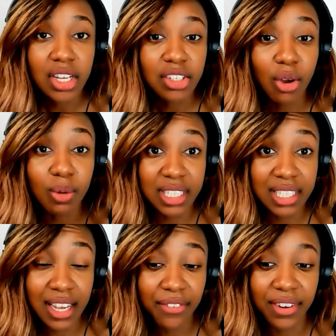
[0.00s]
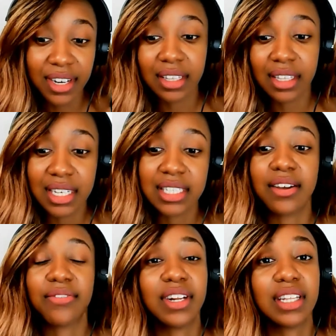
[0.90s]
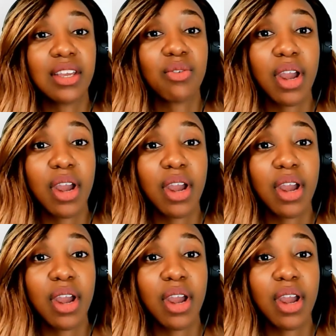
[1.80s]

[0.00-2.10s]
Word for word: So definitely, definitely